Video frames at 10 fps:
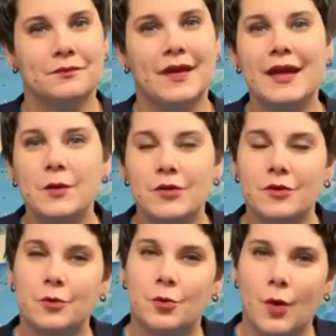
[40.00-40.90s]
He was
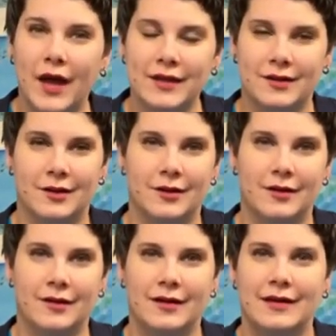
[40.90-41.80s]
a writer.
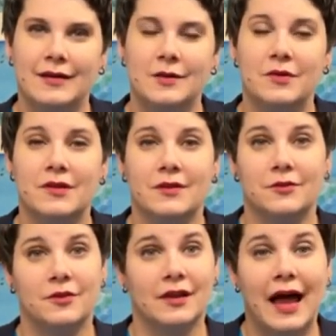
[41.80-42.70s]
He was a
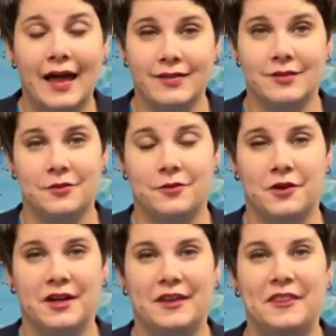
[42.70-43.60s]
philosopher
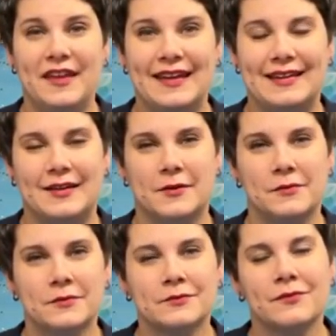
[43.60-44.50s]
and a thinker.
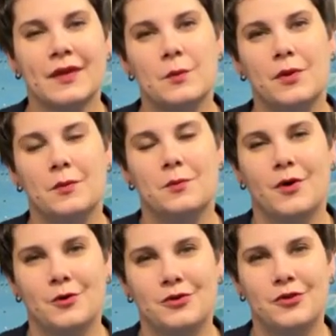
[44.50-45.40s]
But
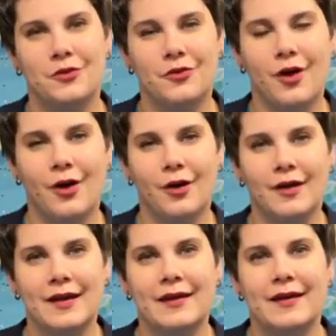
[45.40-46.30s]
most of all,
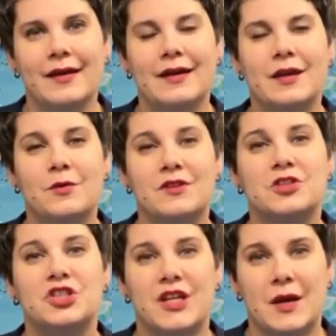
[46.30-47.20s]
he was a
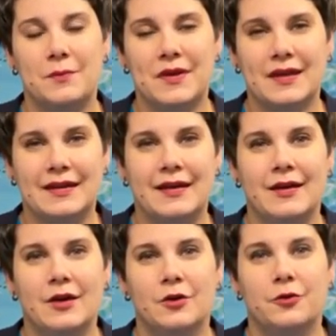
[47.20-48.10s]
champion
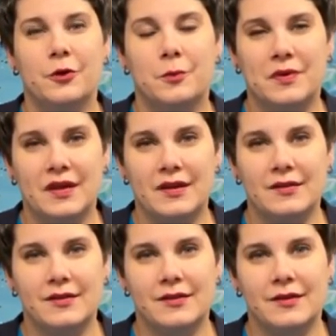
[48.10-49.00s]
for
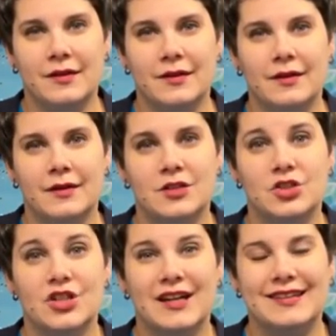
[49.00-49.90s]
peace,
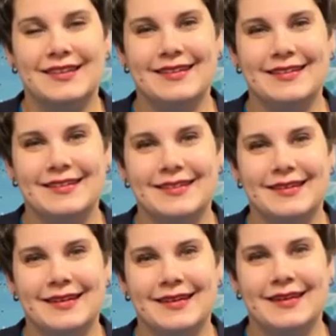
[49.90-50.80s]
justice,
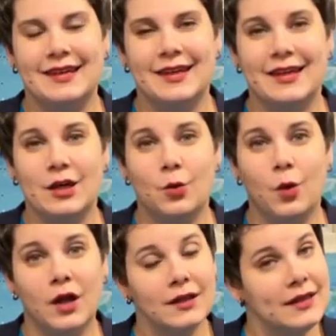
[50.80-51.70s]

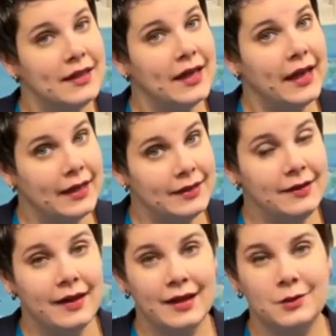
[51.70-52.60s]
equality and
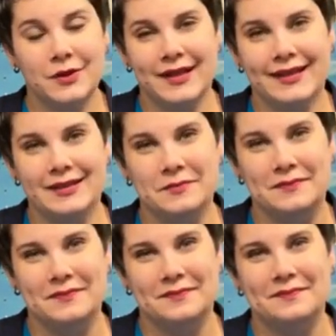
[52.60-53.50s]
equity,
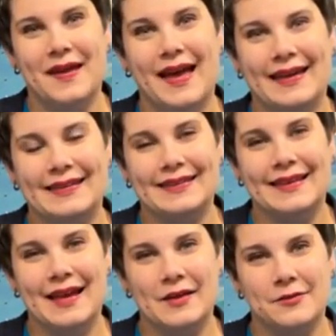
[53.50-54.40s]
and
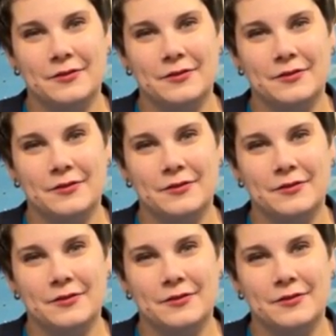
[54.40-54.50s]
love.